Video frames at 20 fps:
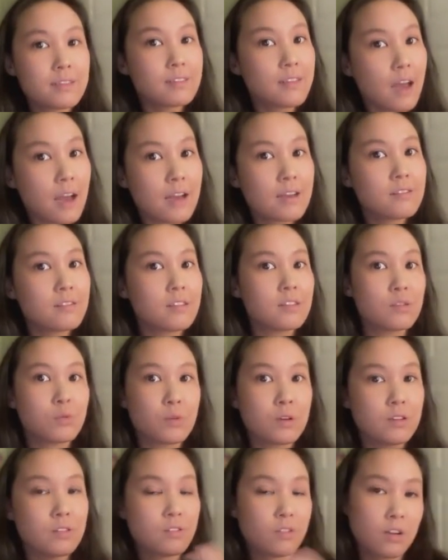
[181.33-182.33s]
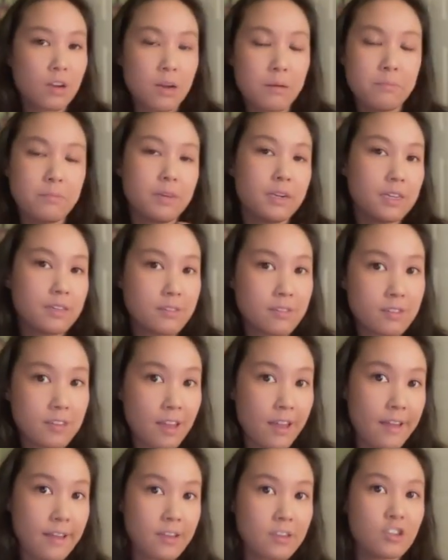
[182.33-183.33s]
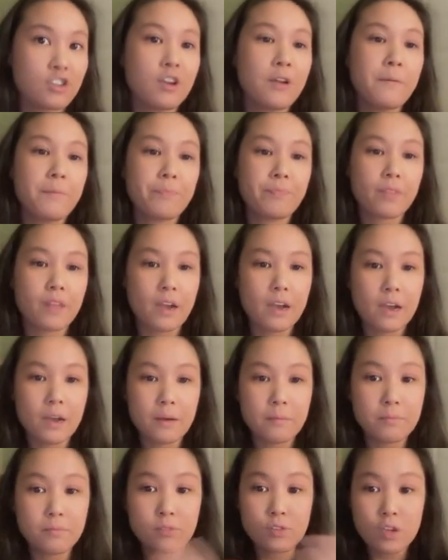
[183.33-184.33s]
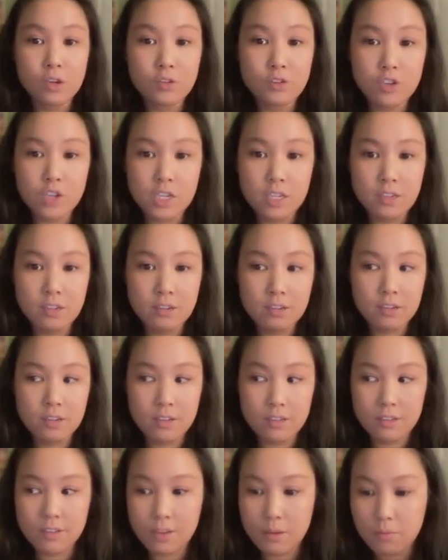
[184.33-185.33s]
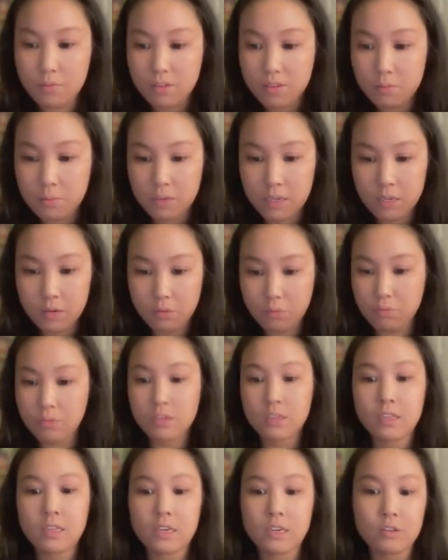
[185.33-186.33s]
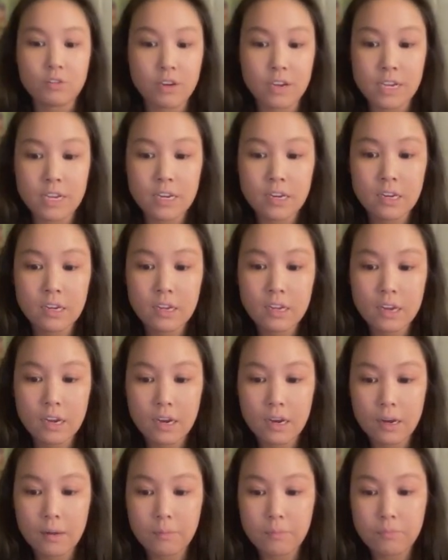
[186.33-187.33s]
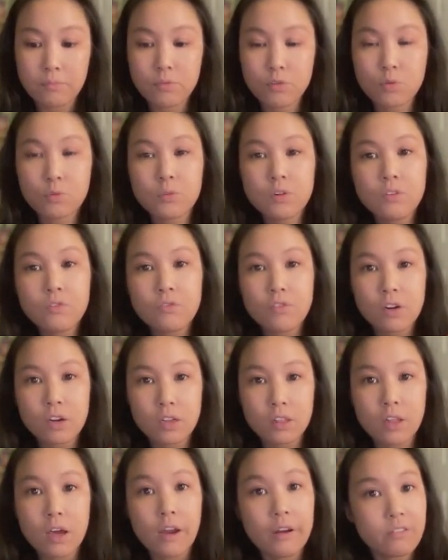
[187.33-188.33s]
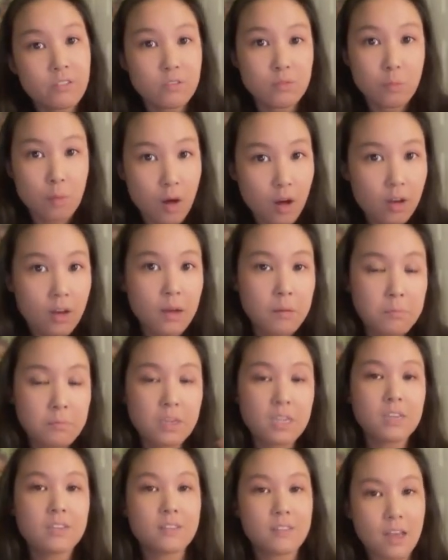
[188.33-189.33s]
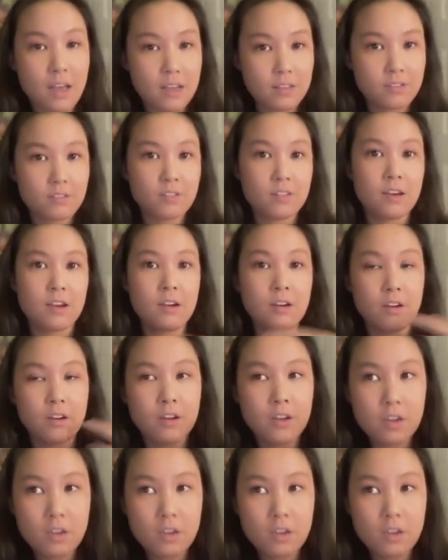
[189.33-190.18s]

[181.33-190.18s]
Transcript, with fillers: size as well as our company stage. Um, Notion seems to be a really great um, tool for a lot of small small companies as they're